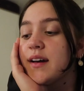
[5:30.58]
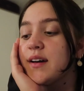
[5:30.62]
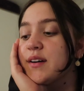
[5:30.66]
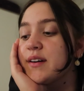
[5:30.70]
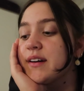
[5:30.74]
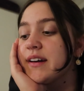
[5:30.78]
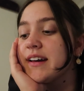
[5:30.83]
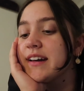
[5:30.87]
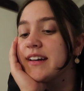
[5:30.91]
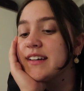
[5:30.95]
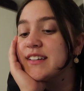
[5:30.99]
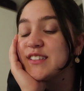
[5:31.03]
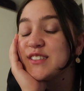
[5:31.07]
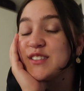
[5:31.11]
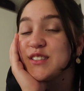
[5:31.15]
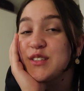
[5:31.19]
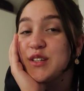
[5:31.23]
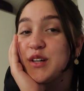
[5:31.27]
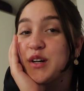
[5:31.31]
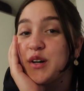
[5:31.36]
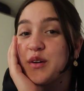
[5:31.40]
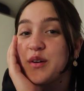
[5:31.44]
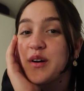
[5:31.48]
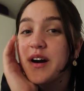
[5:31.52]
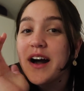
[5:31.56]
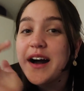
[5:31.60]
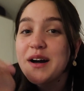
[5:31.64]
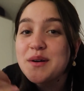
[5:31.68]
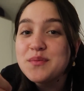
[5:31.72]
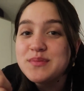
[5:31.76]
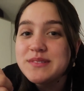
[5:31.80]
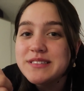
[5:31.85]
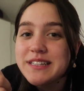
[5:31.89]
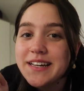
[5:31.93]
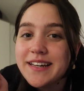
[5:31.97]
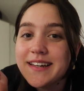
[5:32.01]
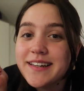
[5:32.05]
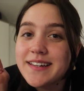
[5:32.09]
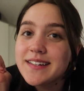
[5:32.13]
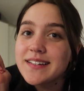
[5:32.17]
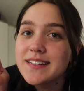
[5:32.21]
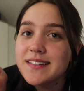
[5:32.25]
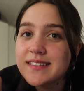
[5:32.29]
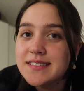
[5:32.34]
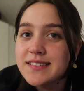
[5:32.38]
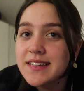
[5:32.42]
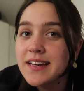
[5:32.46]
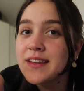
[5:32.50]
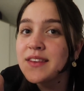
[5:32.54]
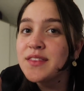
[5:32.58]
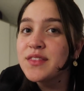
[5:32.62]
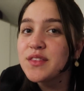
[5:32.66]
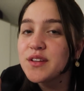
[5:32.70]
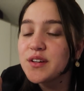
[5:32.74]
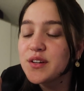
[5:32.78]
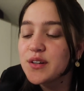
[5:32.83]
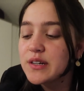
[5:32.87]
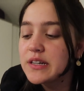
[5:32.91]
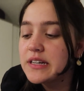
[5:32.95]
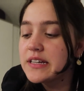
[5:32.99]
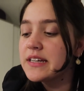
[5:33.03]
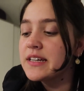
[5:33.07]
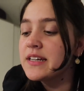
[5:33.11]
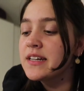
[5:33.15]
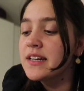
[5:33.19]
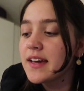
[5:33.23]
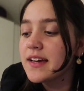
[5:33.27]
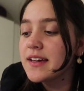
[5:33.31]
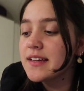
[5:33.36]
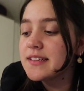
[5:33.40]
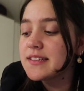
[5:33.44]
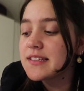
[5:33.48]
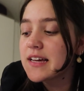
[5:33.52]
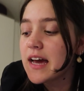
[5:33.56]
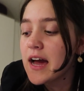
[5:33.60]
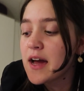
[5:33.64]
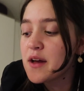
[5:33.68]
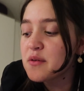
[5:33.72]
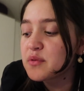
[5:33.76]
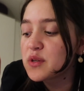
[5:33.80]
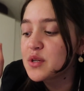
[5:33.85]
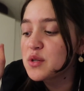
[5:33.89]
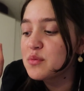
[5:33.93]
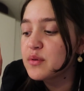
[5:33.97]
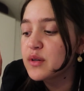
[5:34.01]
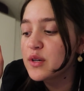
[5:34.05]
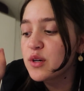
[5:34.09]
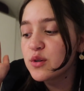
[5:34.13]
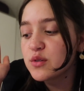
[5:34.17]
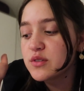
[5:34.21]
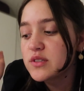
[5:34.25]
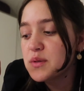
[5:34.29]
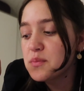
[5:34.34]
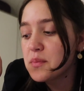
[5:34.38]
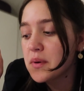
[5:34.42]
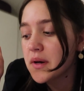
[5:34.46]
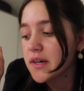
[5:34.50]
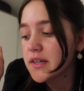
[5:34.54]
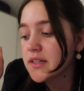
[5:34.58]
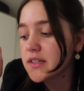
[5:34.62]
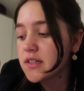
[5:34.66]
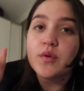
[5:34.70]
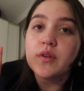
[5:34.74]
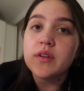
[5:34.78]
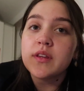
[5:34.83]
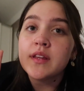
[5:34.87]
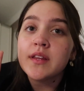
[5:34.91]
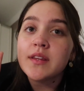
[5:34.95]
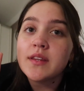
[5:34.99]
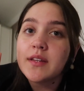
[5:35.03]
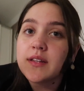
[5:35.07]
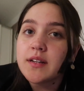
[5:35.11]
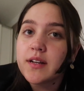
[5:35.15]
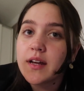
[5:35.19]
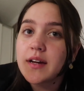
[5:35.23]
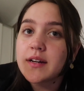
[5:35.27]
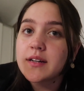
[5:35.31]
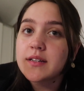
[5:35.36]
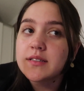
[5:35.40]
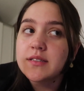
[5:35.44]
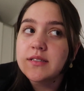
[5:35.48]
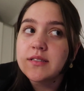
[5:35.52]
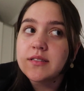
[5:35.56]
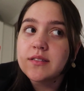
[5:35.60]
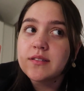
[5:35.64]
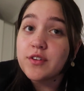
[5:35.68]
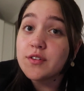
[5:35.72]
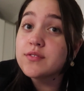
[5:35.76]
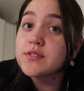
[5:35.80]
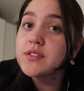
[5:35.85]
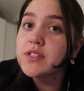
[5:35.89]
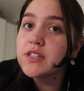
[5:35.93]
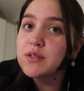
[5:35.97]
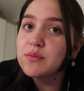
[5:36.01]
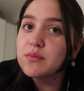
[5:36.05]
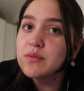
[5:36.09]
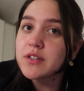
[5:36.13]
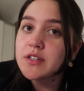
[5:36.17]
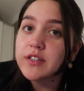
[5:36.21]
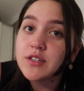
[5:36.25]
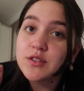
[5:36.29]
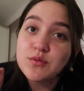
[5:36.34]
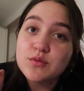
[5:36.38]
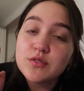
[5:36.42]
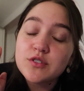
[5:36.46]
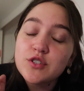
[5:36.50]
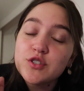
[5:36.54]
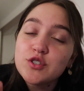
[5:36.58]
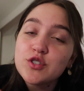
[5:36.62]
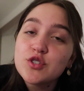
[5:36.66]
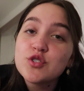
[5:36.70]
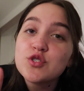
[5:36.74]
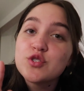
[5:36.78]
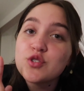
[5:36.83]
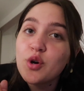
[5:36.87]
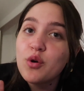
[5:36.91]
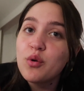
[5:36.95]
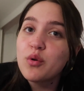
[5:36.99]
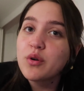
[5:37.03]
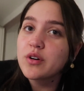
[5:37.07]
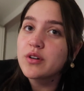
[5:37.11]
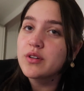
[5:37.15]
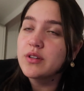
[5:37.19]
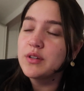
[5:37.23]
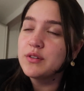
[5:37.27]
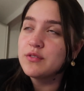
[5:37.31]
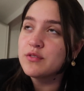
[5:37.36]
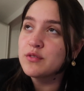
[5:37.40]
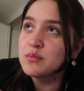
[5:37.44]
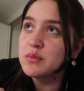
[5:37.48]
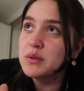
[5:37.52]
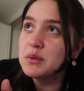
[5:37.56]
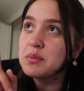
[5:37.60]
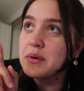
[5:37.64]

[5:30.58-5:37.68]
Okay, so update, it is 10:30 and I'm gonna be going to bed within the next 15 minutes, which is so early for me.